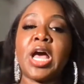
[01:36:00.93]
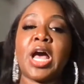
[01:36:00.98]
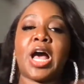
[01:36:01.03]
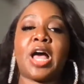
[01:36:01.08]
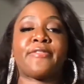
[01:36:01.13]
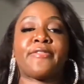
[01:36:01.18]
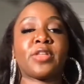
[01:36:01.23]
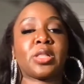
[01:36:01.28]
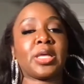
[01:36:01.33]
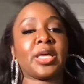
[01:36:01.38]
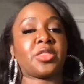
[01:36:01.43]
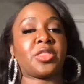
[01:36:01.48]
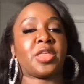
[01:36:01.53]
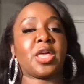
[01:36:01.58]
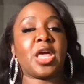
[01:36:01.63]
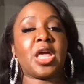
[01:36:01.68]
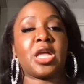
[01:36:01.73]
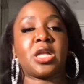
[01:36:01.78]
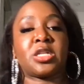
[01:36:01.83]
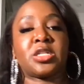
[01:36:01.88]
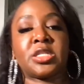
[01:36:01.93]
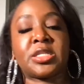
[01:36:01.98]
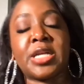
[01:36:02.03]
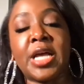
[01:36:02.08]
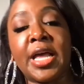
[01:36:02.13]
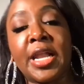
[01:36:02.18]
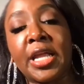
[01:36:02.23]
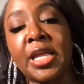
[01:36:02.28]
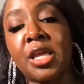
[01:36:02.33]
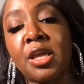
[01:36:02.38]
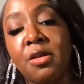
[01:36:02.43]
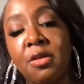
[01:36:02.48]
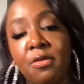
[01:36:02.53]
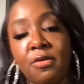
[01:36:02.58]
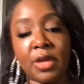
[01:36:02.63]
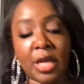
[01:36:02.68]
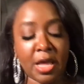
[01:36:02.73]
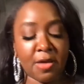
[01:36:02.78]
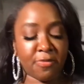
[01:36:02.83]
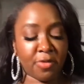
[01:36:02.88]
I feel like they just kind of gave,
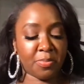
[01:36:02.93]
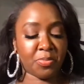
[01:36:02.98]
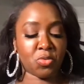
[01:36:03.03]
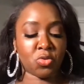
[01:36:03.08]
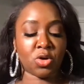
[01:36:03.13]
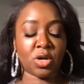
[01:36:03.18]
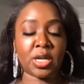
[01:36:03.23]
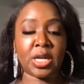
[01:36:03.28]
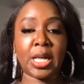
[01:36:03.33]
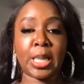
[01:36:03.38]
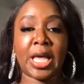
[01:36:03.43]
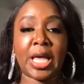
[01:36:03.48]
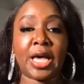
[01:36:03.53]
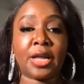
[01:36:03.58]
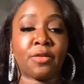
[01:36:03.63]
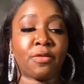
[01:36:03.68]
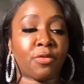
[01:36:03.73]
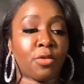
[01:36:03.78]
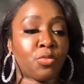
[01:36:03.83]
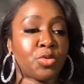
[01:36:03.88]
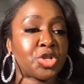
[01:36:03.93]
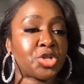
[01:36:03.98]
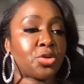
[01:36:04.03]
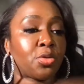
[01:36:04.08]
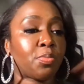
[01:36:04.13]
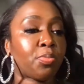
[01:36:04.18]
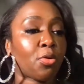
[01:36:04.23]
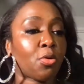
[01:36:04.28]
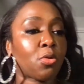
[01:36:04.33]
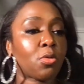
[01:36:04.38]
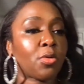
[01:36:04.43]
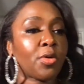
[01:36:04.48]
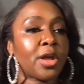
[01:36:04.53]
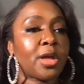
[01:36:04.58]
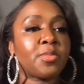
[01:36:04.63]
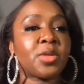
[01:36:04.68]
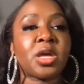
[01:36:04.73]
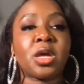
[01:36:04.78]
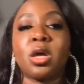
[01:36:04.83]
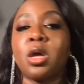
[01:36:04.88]
gave up on a lot of original
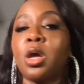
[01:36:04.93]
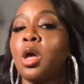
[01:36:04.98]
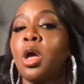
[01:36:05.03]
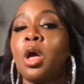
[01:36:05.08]
programming.